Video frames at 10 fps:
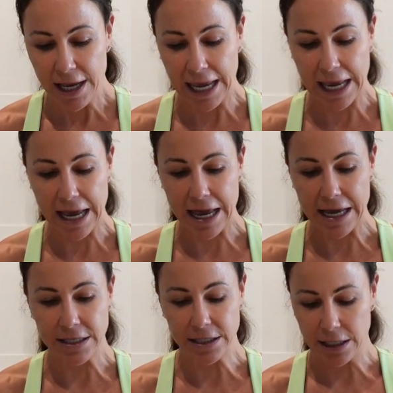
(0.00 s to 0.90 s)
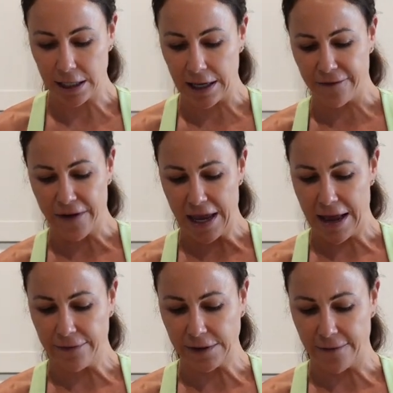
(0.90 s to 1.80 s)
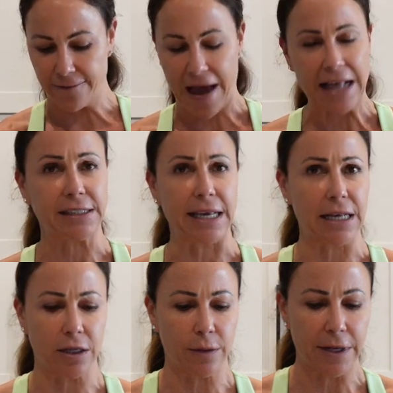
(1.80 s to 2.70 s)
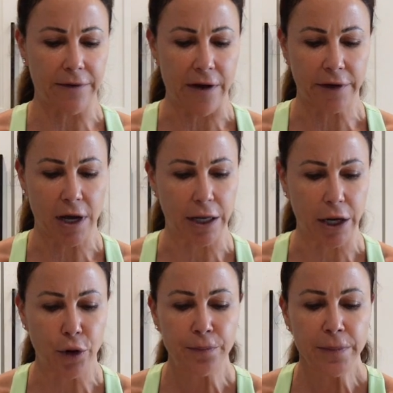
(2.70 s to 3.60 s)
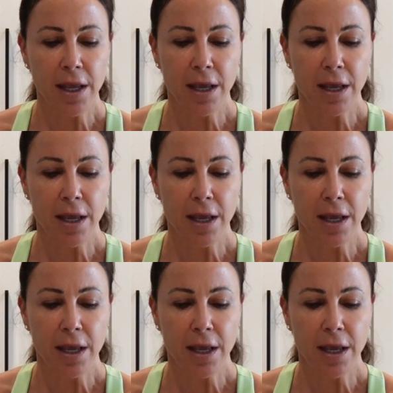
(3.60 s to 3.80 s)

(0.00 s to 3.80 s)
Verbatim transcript: And if I have some fats, like a little bit of avocado,